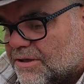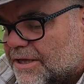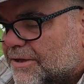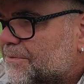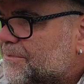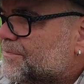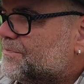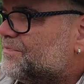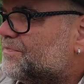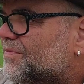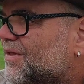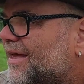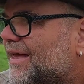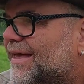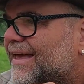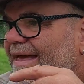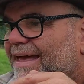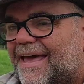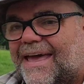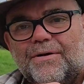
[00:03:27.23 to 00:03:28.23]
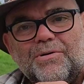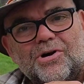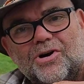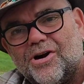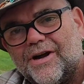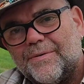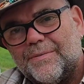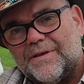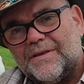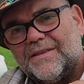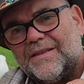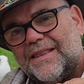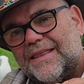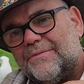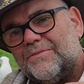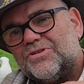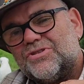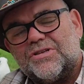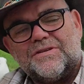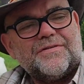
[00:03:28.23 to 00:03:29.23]
Now, here I am in the
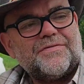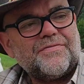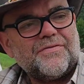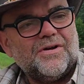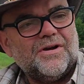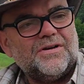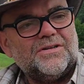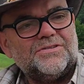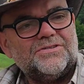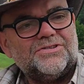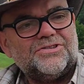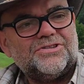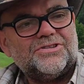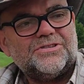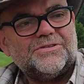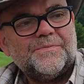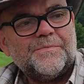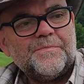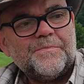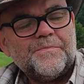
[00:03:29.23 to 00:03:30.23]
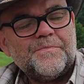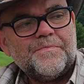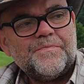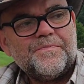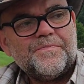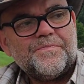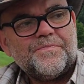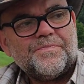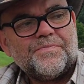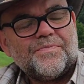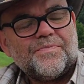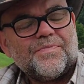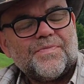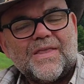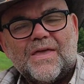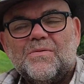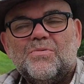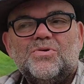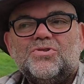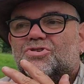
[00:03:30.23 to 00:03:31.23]
Limousin of France.
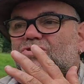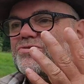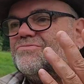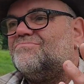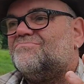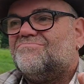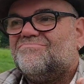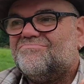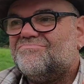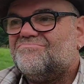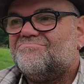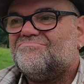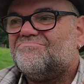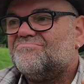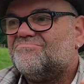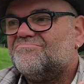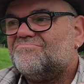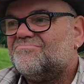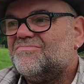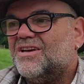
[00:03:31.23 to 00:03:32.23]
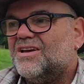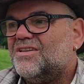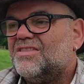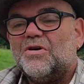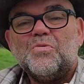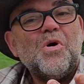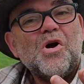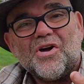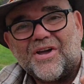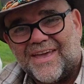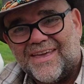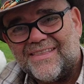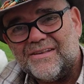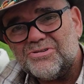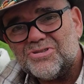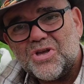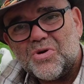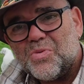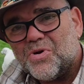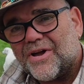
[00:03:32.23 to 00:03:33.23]
There was no work here. There
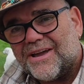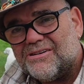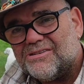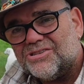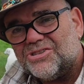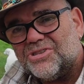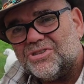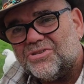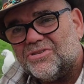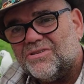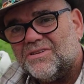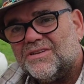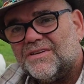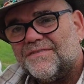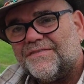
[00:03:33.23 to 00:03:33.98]
was no work here at all.